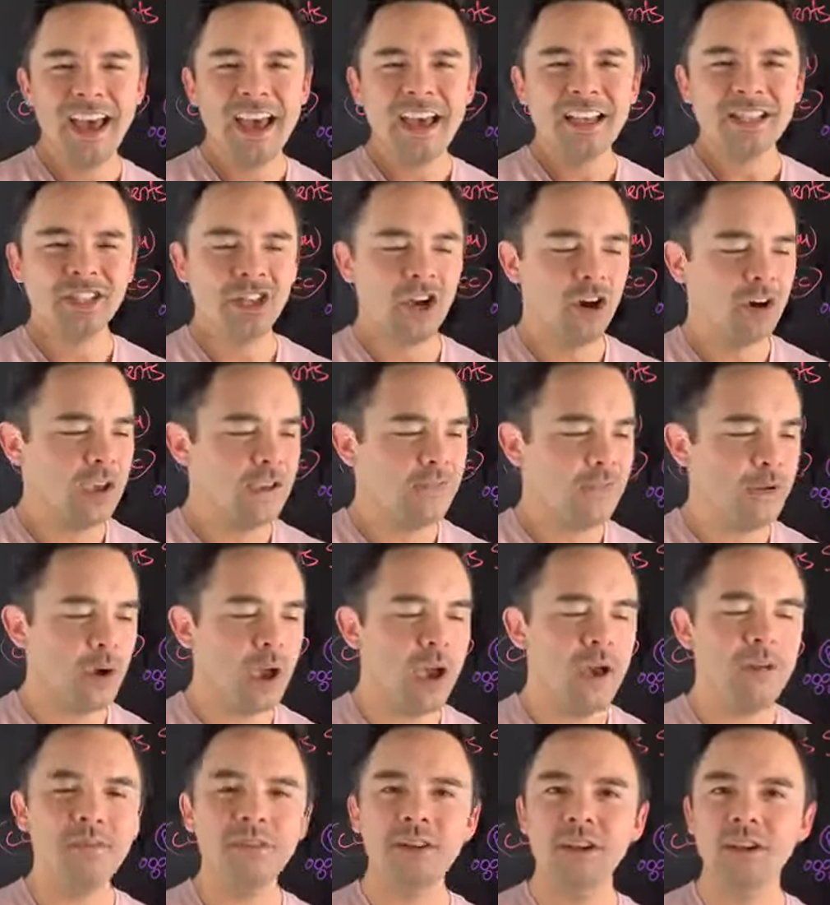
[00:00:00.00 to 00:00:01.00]
So if you
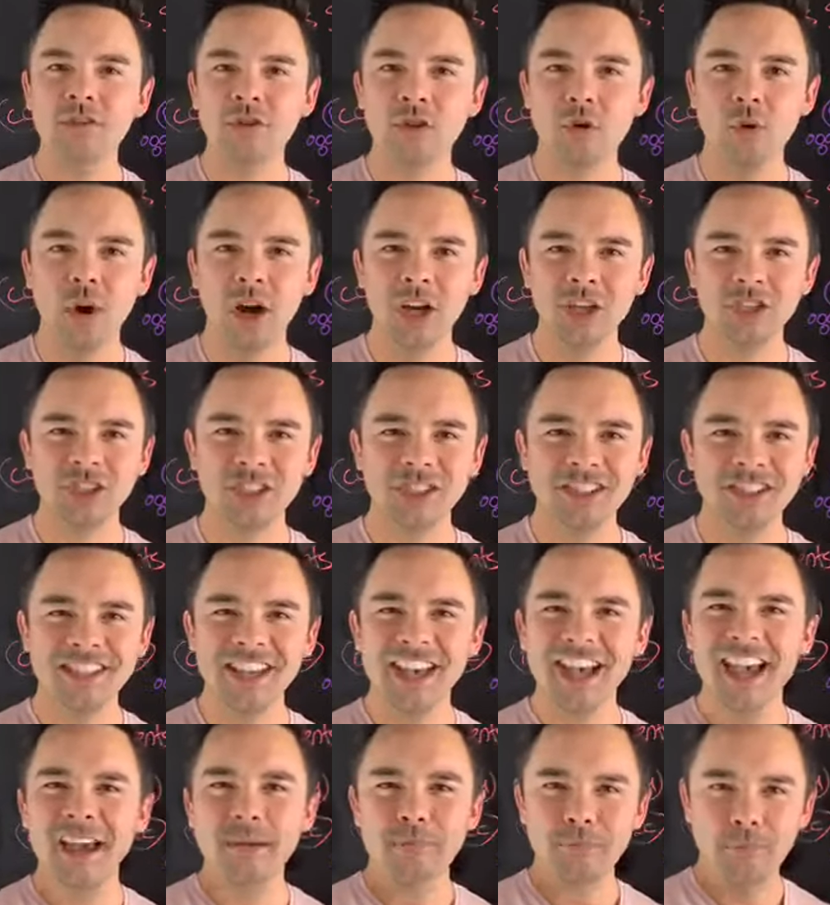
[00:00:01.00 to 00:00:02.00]
have any other questions,
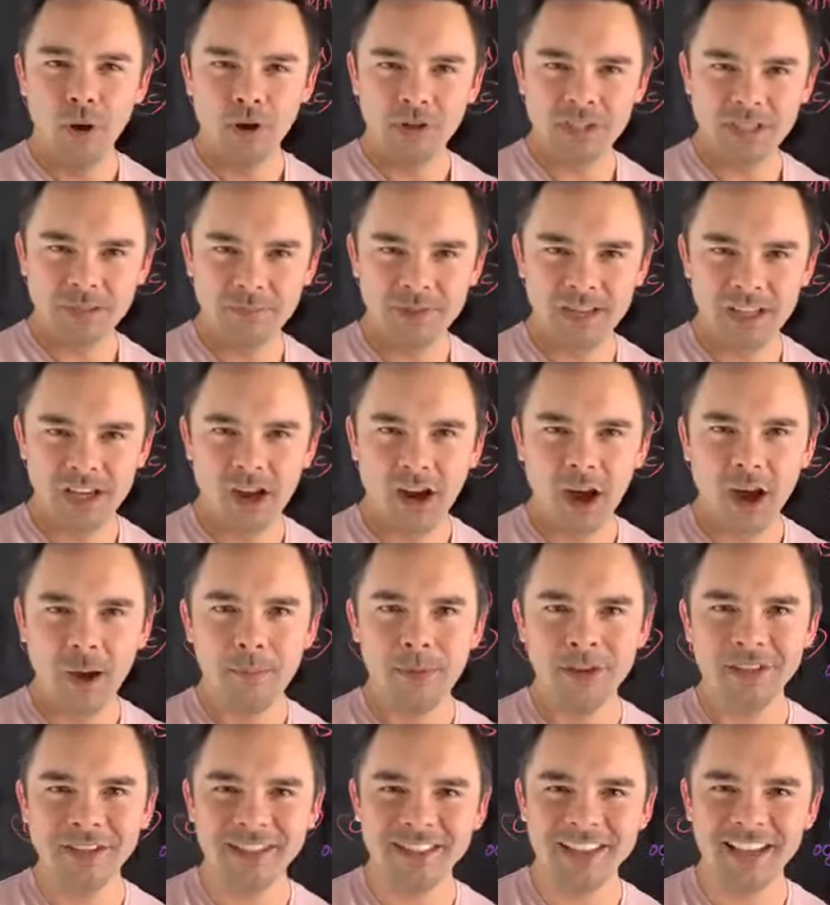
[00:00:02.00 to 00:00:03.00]
post them in the
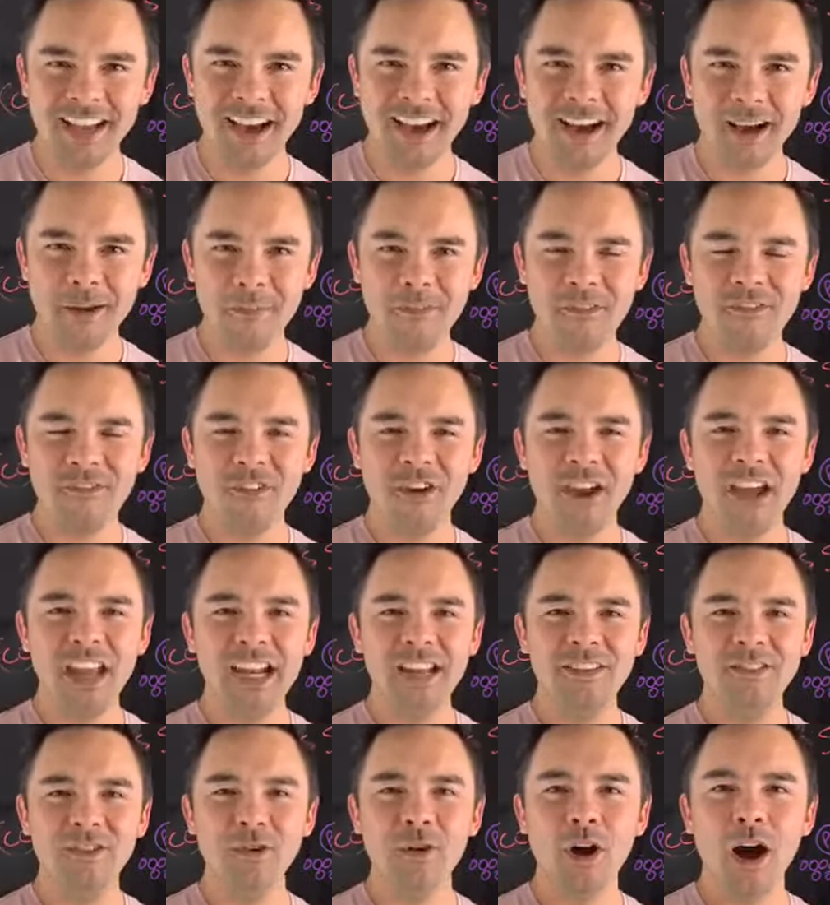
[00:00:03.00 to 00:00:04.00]
comments. For any
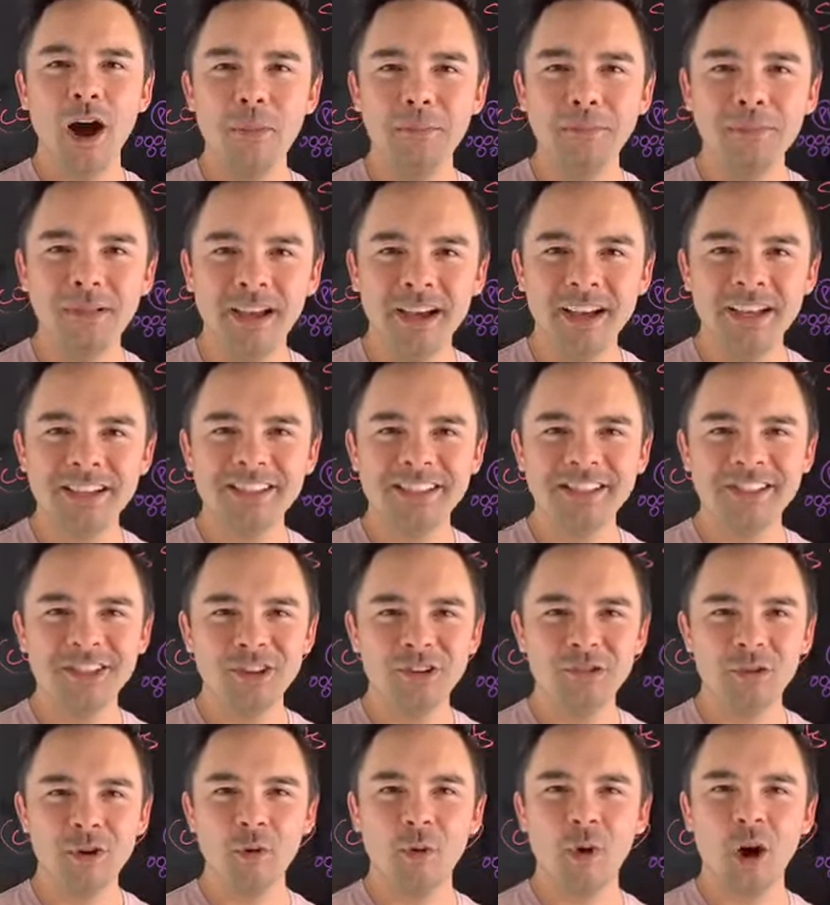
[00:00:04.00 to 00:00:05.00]
of you uplines
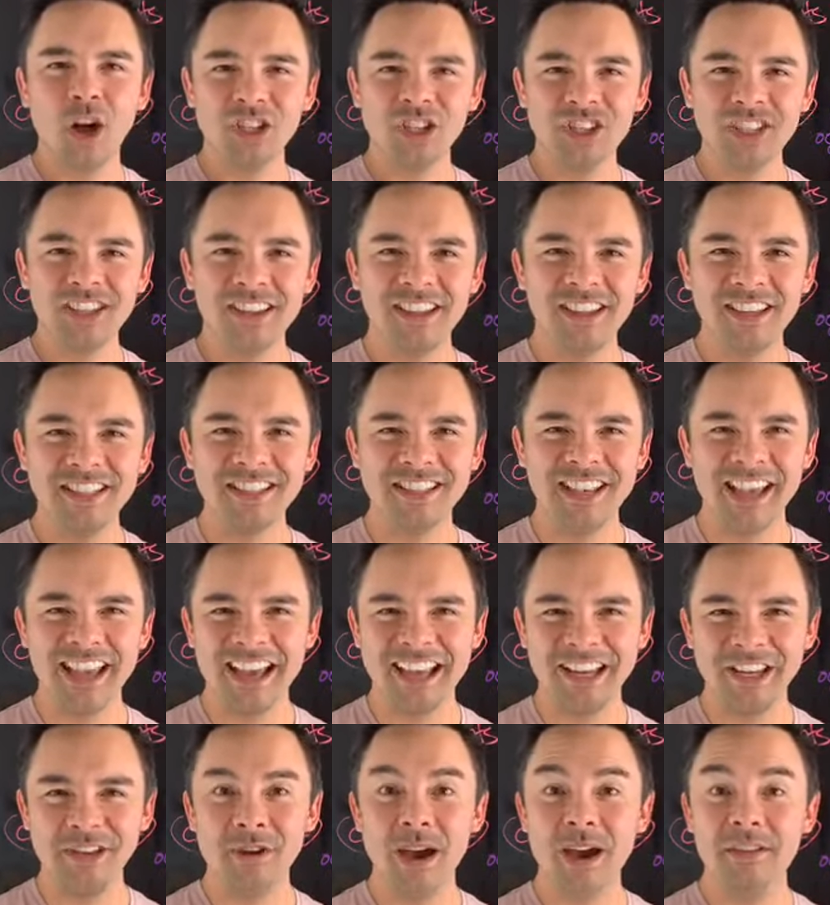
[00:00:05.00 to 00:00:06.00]
who are watching this
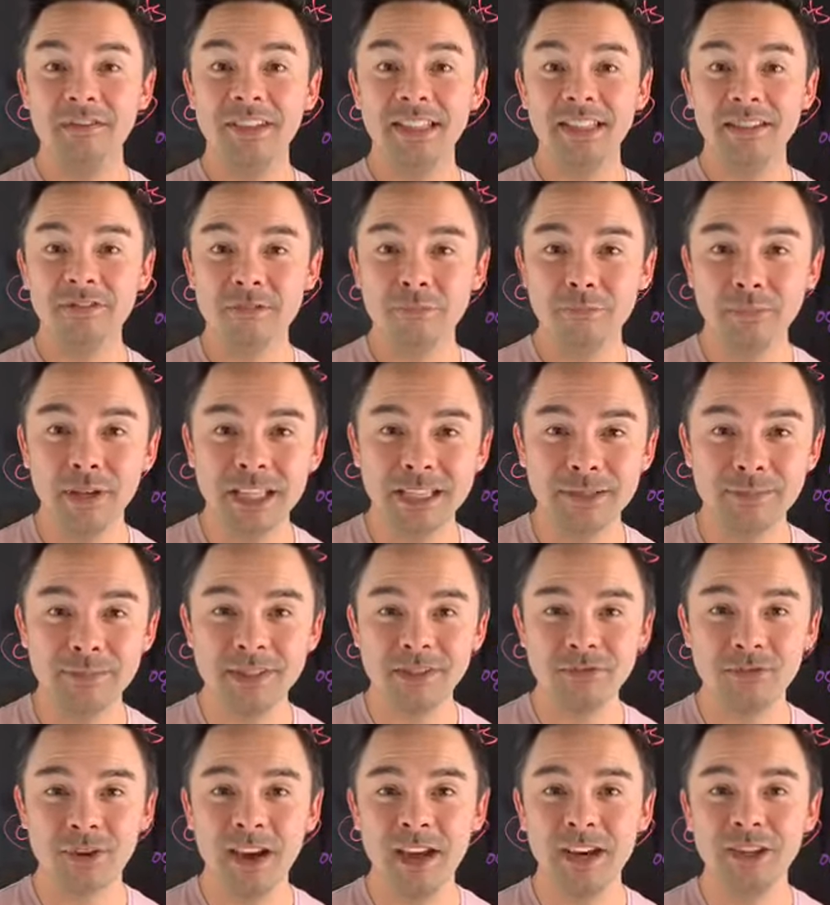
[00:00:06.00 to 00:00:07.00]
and you have a different placement
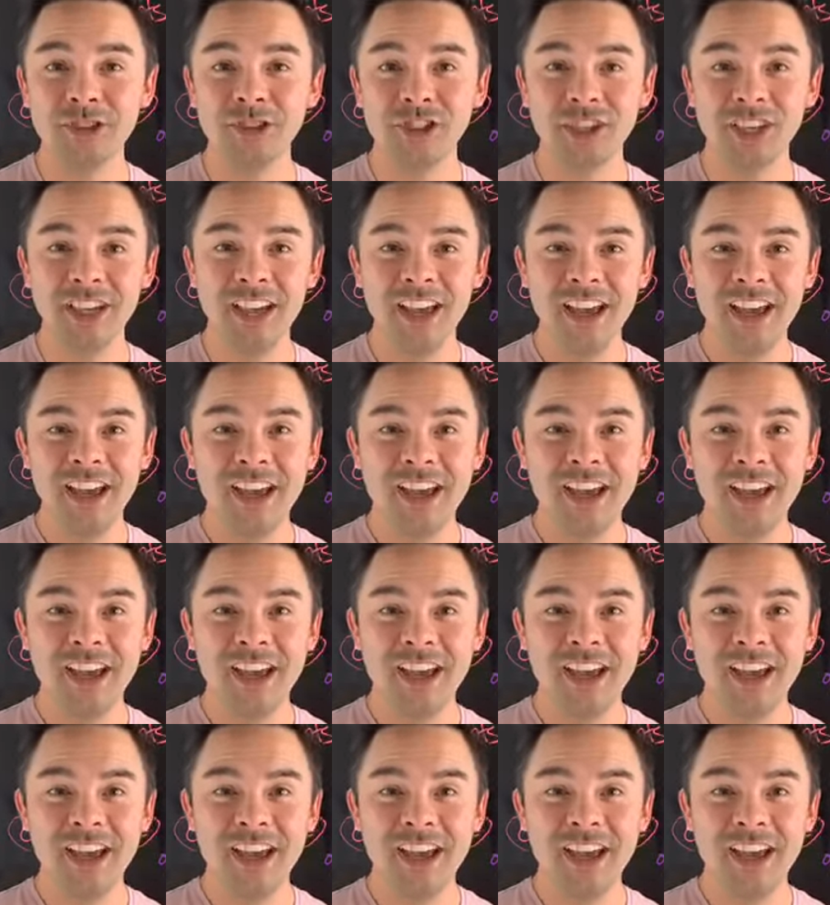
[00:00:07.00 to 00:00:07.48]
strategy,